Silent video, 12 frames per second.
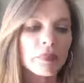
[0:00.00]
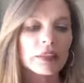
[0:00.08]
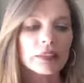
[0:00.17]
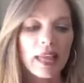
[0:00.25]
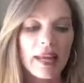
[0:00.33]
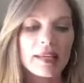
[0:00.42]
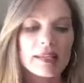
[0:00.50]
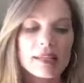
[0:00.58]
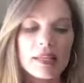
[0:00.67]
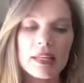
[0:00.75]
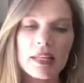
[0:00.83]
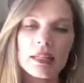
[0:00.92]

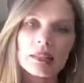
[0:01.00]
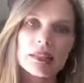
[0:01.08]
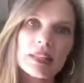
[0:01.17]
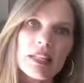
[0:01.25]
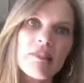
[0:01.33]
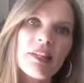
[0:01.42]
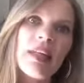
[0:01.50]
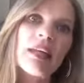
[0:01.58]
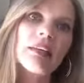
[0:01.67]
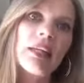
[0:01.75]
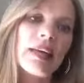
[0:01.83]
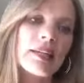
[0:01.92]
Legacy, leaving
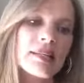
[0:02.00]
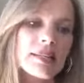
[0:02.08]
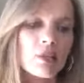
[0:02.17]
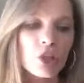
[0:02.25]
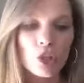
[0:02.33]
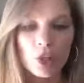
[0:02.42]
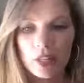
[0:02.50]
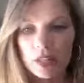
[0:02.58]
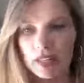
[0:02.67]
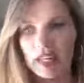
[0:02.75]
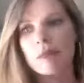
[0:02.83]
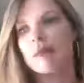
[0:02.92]
that legacy. You're in a
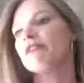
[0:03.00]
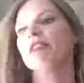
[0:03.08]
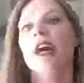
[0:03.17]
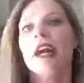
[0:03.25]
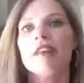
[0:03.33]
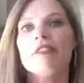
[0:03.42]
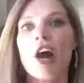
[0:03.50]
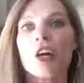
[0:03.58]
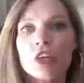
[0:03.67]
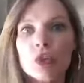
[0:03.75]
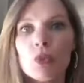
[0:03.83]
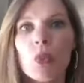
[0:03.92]
game of life. Are
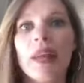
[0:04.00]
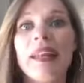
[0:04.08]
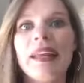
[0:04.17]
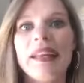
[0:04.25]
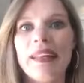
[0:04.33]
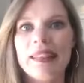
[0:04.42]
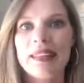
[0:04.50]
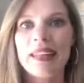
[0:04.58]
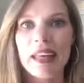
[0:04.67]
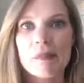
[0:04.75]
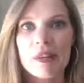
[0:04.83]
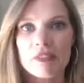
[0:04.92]
you winning in the
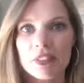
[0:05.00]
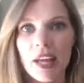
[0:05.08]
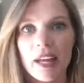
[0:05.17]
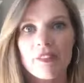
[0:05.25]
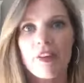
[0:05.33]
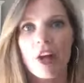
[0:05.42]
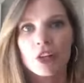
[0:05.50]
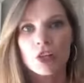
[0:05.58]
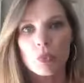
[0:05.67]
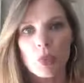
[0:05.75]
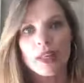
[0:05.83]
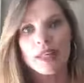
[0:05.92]
game of life? Are
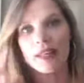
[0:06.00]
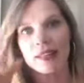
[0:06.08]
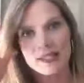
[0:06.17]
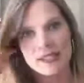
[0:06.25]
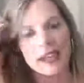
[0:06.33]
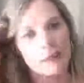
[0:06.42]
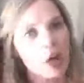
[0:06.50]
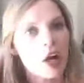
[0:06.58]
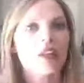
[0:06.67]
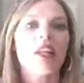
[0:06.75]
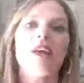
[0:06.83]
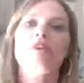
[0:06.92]
you winning in this game
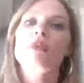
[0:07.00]
called life?